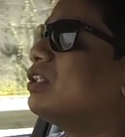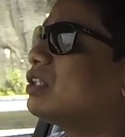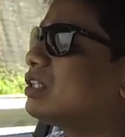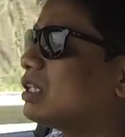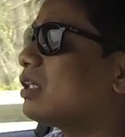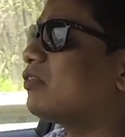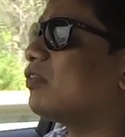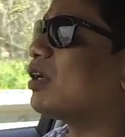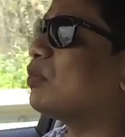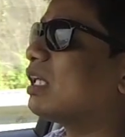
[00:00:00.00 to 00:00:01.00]
sheer
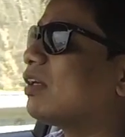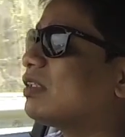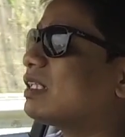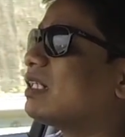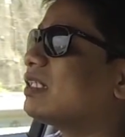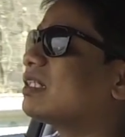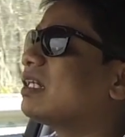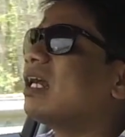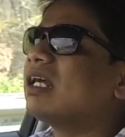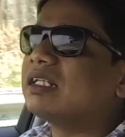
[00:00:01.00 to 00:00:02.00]
refinement levels, it is
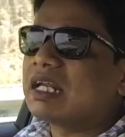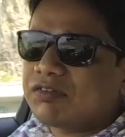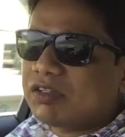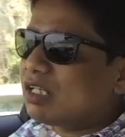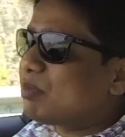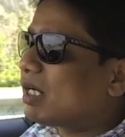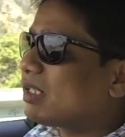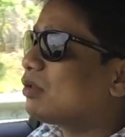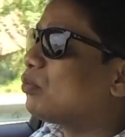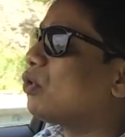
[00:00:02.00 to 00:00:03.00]
definitely better
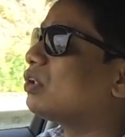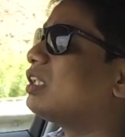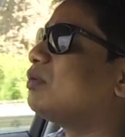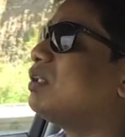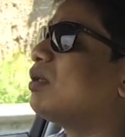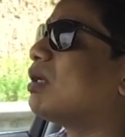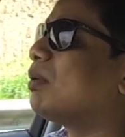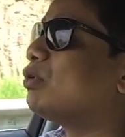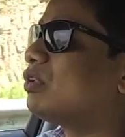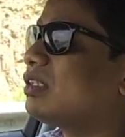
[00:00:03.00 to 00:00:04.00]
than both the
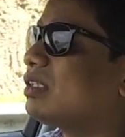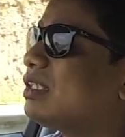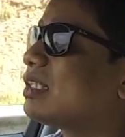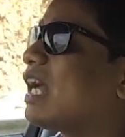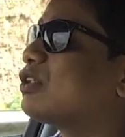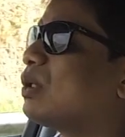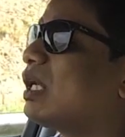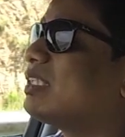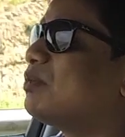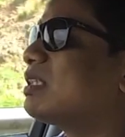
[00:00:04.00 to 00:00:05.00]
BMW 3 Series as
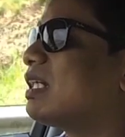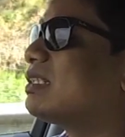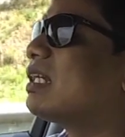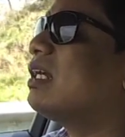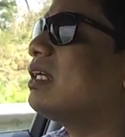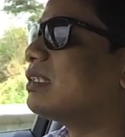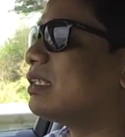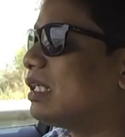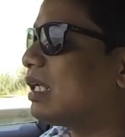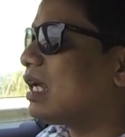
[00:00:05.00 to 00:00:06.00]
well as the Mercedes
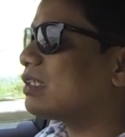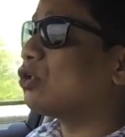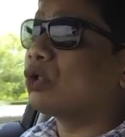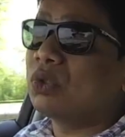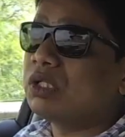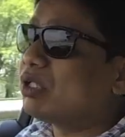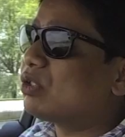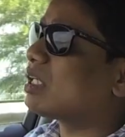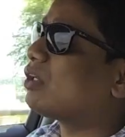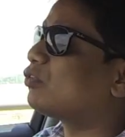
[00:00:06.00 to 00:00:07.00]
C-Class, not only when you
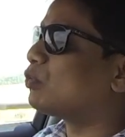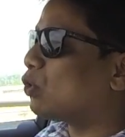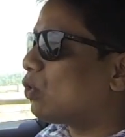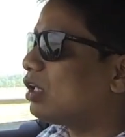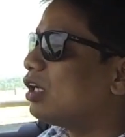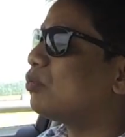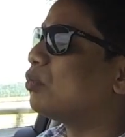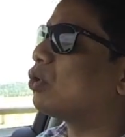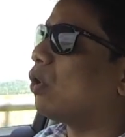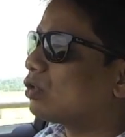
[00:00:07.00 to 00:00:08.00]
start it off from cold,
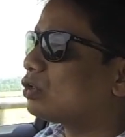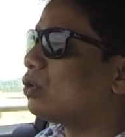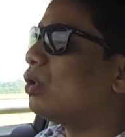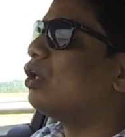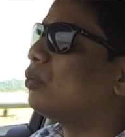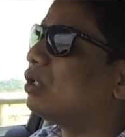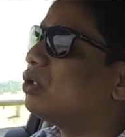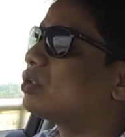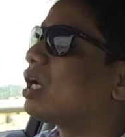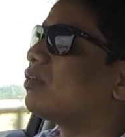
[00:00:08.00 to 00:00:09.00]
but also when
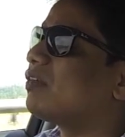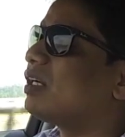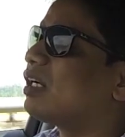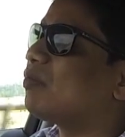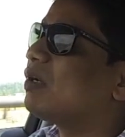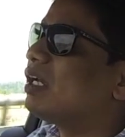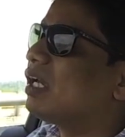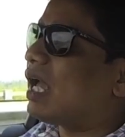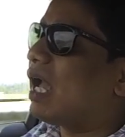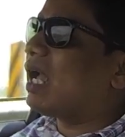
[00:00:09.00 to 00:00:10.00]
you start revving it up
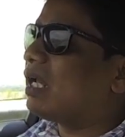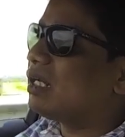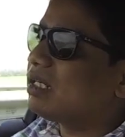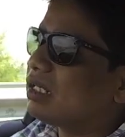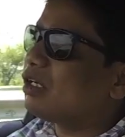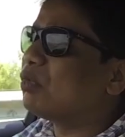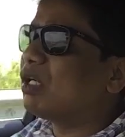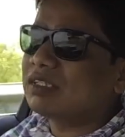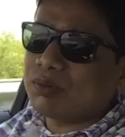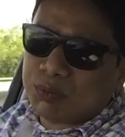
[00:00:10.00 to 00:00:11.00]
and
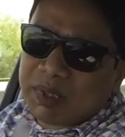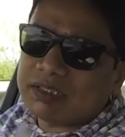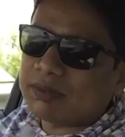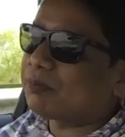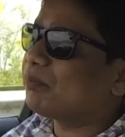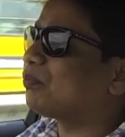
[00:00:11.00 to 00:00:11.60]
build some momentum.